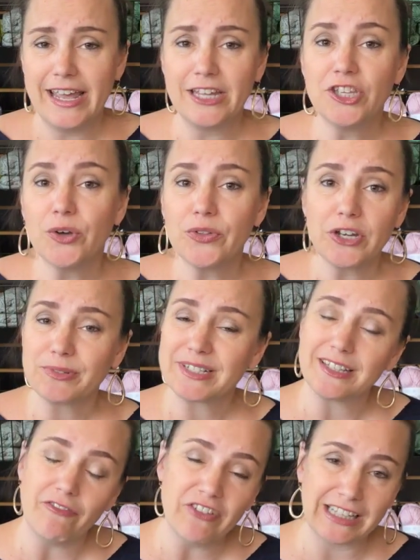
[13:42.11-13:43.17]
and know that it
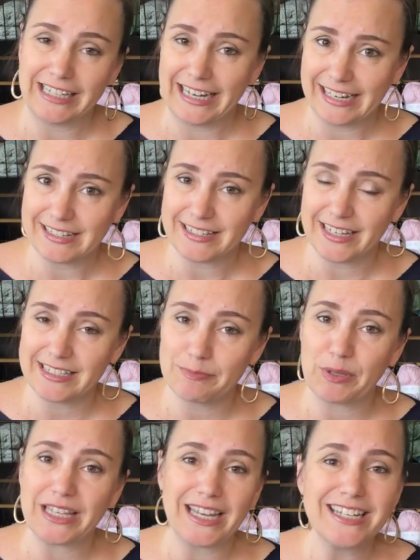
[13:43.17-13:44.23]
was lovingly hand
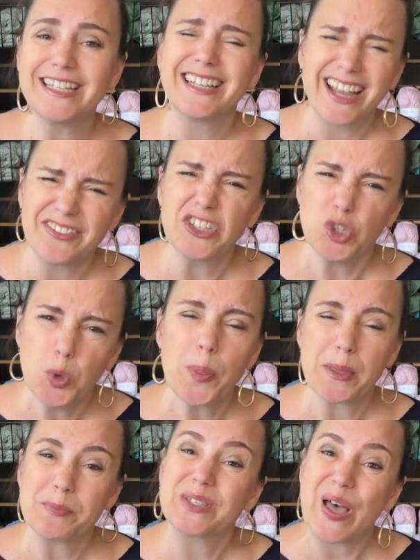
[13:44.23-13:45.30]
knit, but they didn't have to do
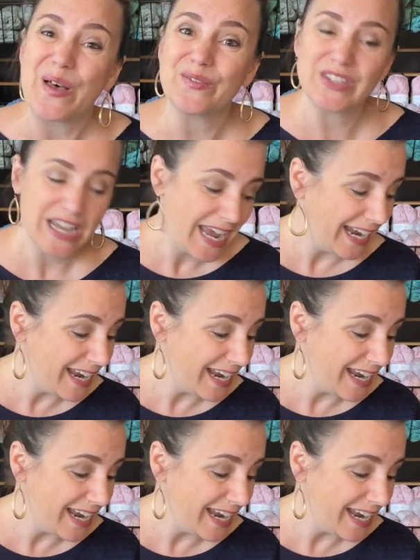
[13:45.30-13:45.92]
it themselves.